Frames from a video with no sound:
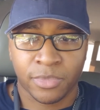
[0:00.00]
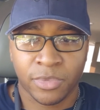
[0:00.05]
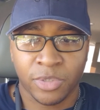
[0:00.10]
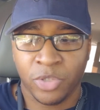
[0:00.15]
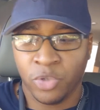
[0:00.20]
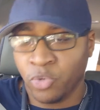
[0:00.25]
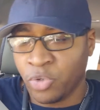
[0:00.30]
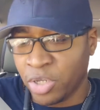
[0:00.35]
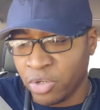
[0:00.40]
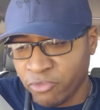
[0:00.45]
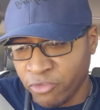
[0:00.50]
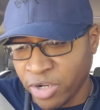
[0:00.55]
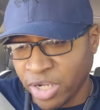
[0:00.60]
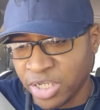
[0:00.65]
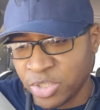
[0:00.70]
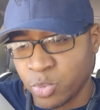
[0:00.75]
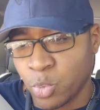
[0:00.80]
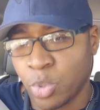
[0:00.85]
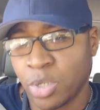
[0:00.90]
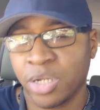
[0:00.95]
You can
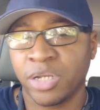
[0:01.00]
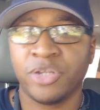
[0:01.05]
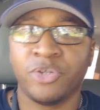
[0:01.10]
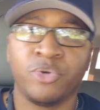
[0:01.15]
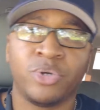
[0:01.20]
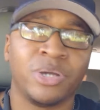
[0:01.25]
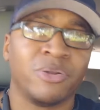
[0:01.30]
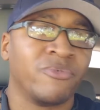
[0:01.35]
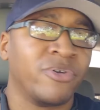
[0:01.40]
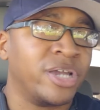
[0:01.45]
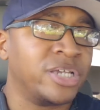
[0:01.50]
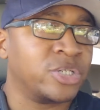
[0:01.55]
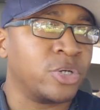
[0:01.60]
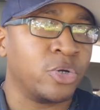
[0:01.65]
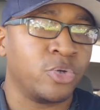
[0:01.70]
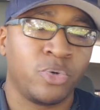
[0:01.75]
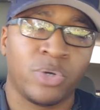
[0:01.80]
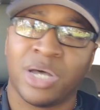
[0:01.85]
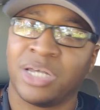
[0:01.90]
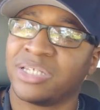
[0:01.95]
raise one, you can raise
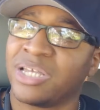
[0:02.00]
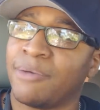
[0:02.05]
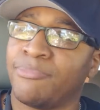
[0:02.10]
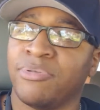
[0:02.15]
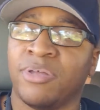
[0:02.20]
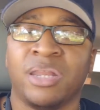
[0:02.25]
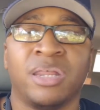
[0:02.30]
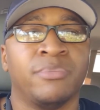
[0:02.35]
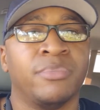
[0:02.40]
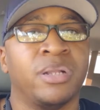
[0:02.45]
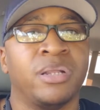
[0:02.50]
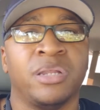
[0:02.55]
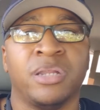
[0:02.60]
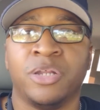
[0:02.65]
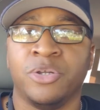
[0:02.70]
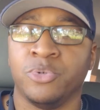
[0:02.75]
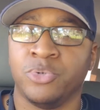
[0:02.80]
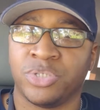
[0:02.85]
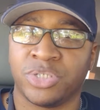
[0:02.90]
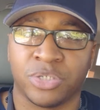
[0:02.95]
all. You guys got plenty of money to
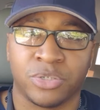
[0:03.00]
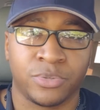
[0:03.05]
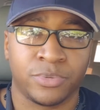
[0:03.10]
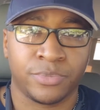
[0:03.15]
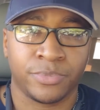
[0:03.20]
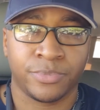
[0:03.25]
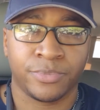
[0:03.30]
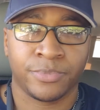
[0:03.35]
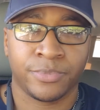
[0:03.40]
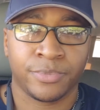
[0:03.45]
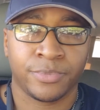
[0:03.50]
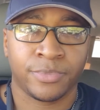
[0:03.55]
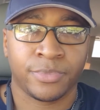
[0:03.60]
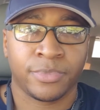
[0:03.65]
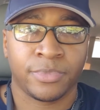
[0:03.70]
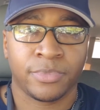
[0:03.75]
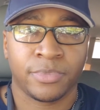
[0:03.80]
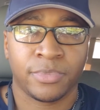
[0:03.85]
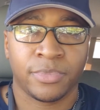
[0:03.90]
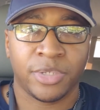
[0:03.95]
do so.
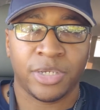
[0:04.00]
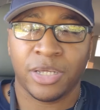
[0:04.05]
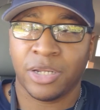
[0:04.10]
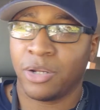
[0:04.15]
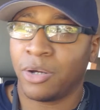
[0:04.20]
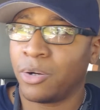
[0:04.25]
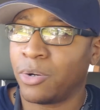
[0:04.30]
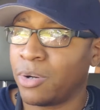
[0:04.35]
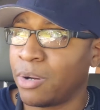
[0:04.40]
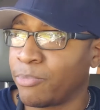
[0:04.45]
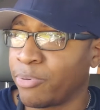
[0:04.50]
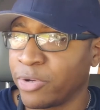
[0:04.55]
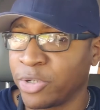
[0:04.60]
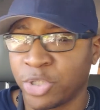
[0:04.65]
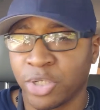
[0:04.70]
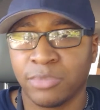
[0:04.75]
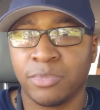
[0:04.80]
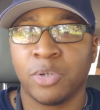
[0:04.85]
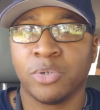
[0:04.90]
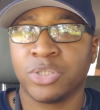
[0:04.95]
You know, I'm pretty
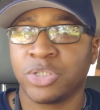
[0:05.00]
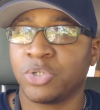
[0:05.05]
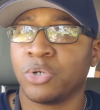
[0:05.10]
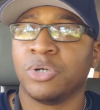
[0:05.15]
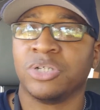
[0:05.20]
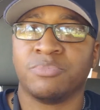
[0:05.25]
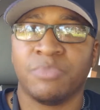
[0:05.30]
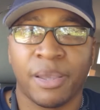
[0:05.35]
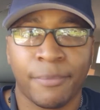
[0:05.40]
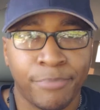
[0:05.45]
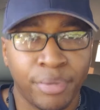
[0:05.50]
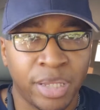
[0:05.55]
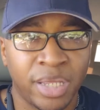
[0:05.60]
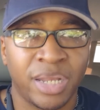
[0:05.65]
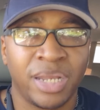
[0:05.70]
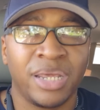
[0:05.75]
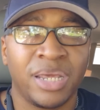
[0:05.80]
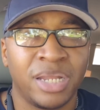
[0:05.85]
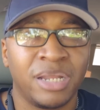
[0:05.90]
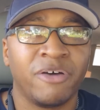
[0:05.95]
sure most stores make
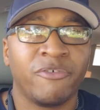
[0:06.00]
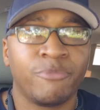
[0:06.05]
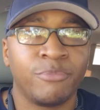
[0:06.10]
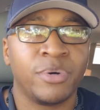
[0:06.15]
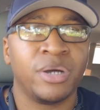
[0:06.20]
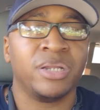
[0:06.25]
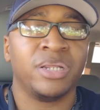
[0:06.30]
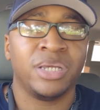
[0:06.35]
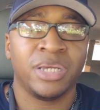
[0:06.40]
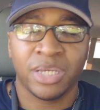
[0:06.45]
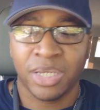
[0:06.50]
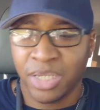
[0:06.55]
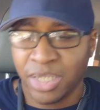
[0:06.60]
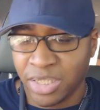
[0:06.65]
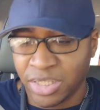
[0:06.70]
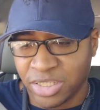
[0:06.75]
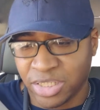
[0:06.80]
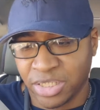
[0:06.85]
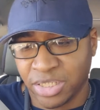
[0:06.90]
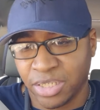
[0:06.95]
plenty enough money
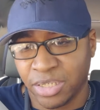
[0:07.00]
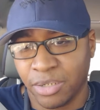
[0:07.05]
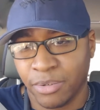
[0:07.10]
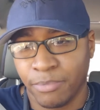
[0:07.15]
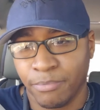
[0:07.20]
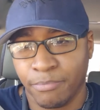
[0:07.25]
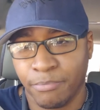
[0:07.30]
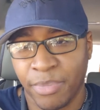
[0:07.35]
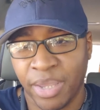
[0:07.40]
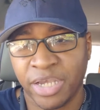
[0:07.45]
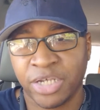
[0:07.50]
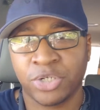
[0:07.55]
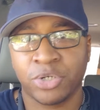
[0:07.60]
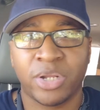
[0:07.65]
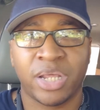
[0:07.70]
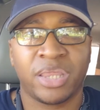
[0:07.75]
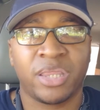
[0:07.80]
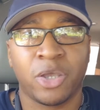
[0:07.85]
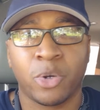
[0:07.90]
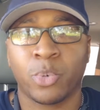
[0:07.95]
to make sure
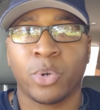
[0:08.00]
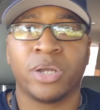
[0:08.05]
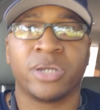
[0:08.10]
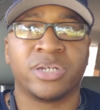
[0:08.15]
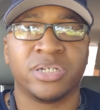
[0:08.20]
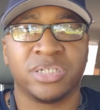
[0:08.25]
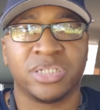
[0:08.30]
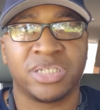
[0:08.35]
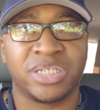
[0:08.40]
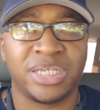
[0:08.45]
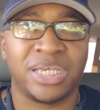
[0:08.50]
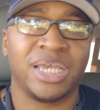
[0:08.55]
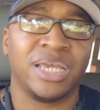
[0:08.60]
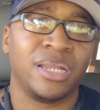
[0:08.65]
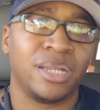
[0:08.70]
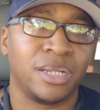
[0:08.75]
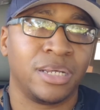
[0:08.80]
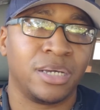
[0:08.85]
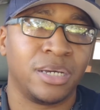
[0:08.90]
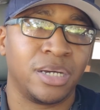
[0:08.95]
that their workers
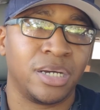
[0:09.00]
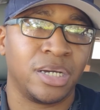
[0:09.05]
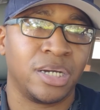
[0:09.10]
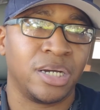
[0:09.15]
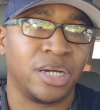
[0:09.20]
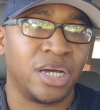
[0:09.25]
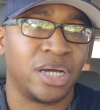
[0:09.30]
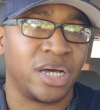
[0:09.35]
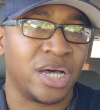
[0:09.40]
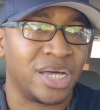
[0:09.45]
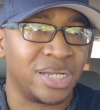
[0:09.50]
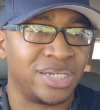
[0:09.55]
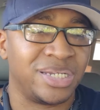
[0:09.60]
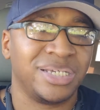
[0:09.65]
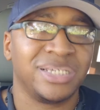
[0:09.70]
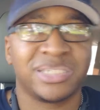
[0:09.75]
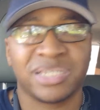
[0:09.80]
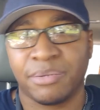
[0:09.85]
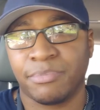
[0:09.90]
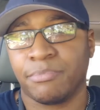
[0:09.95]
get a, a,
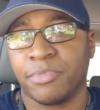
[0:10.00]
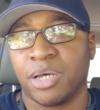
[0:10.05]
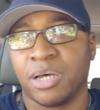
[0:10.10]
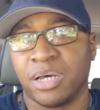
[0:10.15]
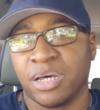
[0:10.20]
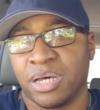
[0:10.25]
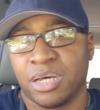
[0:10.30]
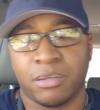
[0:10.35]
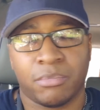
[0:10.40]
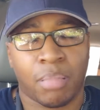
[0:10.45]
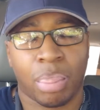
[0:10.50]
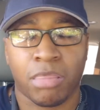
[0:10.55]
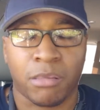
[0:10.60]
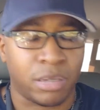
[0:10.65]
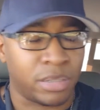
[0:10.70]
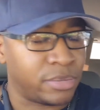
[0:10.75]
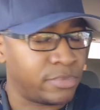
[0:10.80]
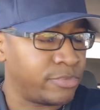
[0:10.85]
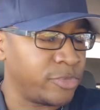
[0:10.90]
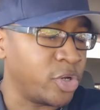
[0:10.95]
decent, uh, a,
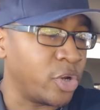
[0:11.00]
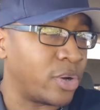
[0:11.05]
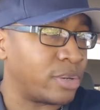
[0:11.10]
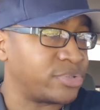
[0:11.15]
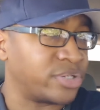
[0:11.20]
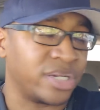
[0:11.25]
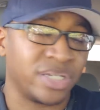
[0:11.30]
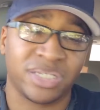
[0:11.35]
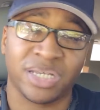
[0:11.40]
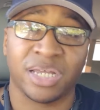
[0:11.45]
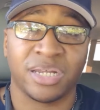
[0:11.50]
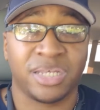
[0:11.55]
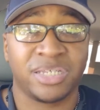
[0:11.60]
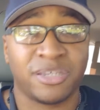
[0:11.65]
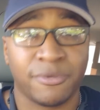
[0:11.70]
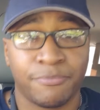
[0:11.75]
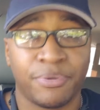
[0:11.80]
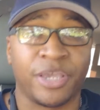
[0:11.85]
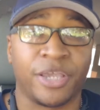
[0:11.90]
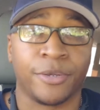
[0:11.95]
you know what I'm trying to say, a
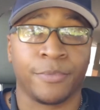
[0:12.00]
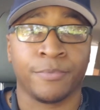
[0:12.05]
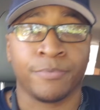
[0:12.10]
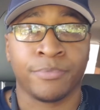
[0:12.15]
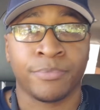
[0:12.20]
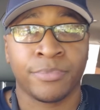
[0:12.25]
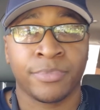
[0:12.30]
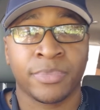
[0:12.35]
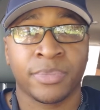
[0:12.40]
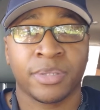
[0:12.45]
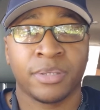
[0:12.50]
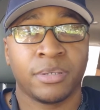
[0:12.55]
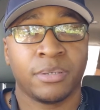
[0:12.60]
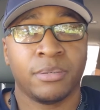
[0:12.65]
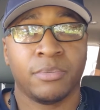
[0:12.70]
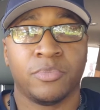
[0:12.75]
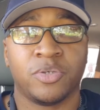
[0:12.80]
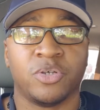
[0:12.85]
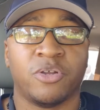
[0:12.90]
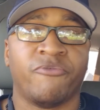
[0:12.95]
decent pay.
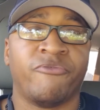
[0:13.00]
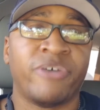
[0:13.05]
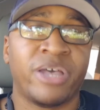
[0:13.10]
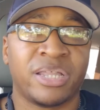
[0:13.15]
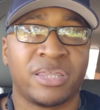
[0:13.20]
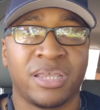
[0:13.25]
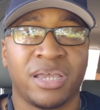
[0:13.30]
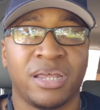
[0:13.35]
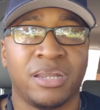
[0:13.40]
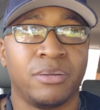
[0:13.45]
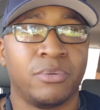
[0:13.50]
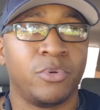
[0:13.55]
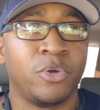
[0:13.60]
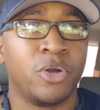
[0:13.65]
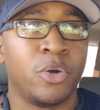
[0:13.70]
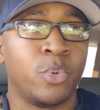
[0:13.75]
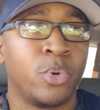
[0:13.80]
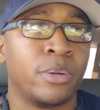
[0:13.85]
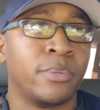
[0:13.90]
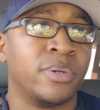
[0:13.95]
So the fact that, you
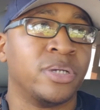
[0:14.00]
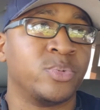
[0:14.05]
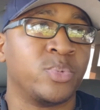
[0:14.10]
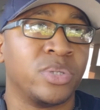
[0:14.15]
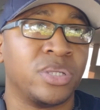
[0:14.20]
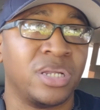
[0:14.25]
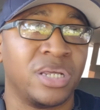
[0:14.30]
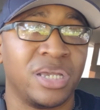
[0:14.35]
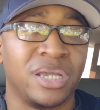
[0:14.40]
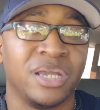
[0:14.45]
know, Walmart is willing to